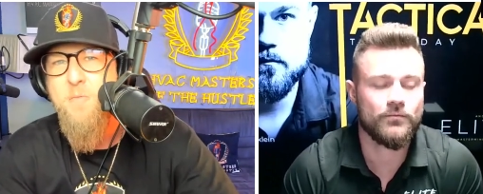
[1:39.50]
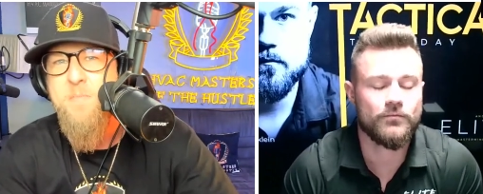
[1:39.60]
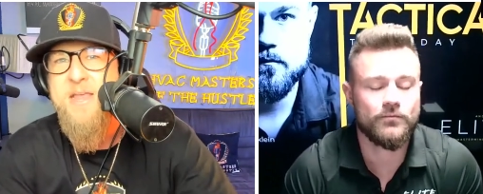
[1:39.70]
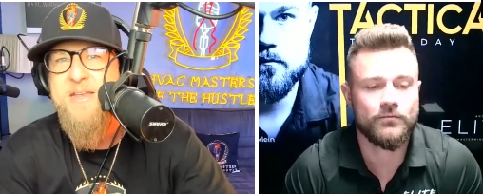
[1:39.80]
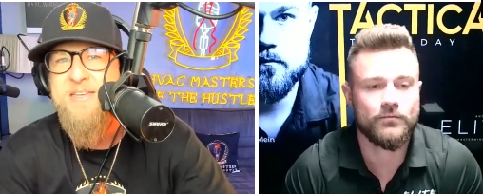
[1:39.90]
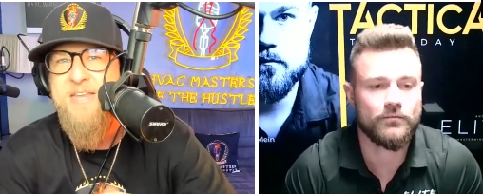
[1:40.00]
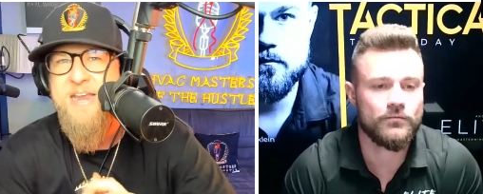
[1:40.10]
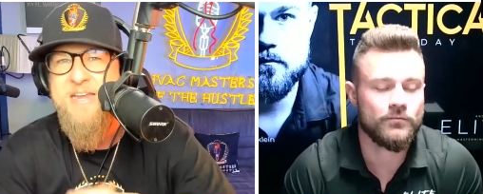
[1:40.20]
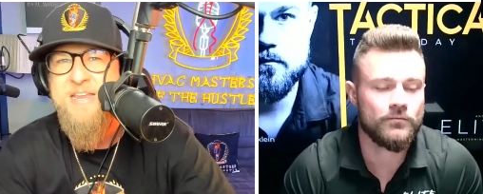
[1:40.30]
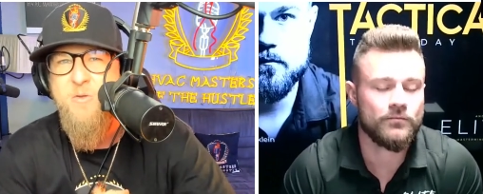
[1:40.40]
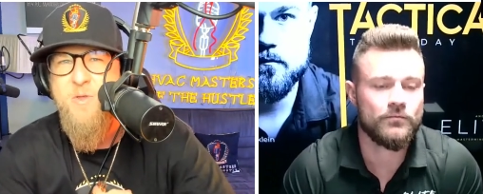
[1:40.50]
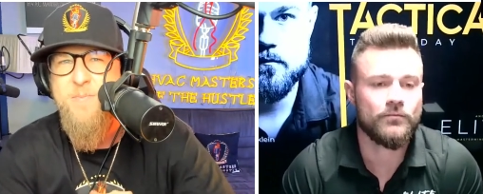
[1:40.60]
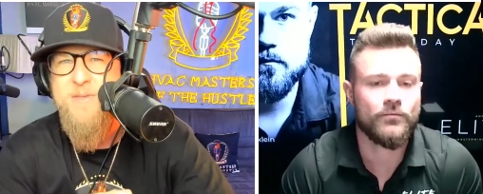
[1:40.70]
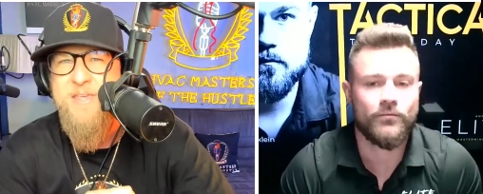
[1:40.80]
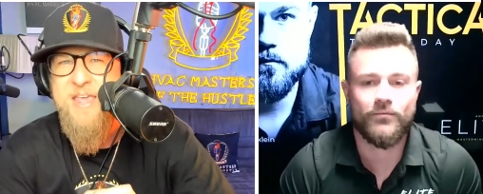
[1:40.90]
Speaker 1: me and Danny, we
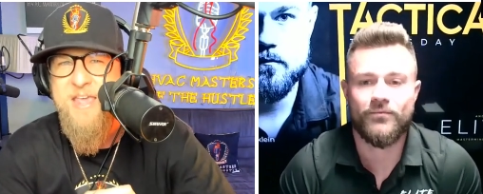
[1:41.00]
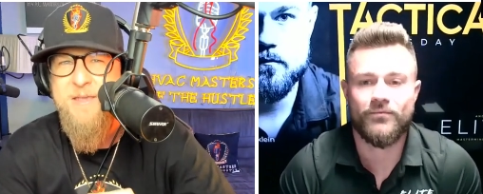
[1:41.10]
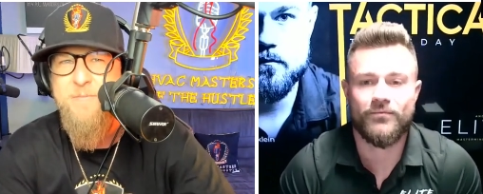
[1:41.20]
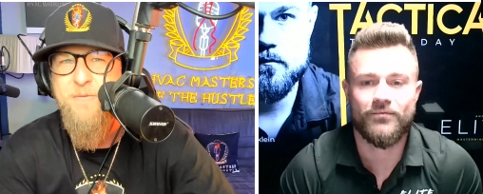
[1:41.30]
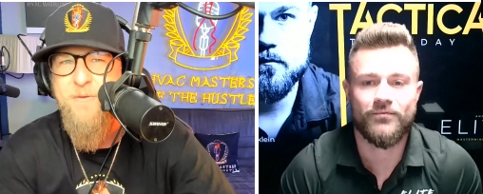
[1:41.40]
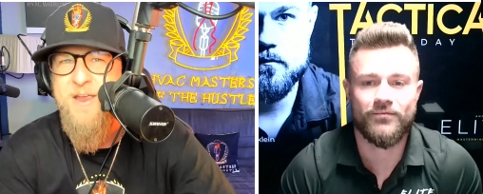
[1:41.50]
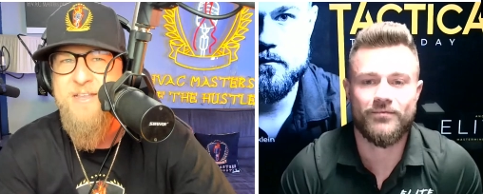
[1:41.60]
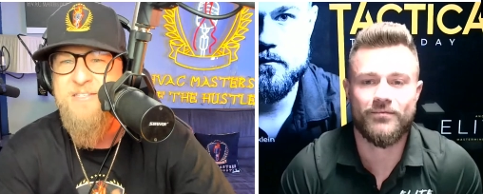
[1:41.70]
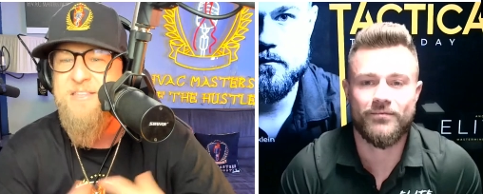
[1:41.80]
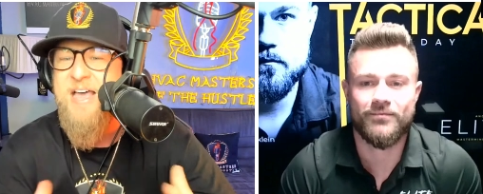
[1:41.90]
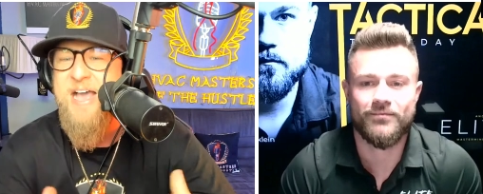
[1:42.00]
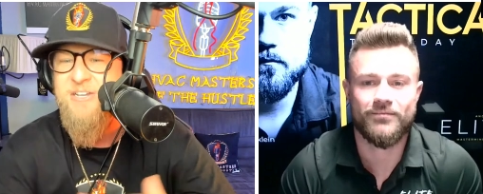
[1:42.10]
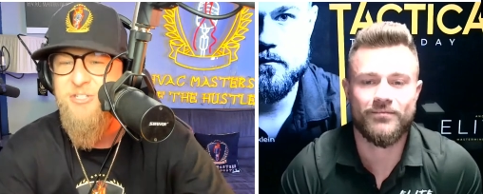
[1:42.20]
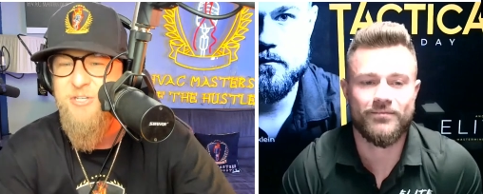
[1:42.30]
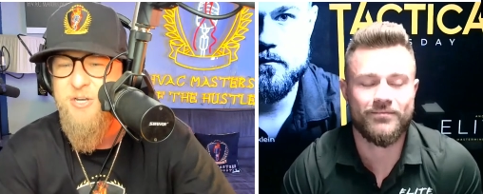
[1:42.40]
became friends
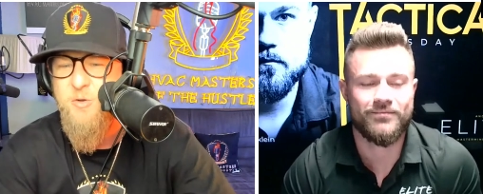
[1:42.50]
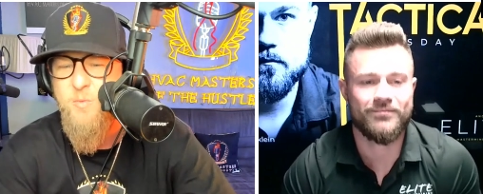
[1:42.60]
last year.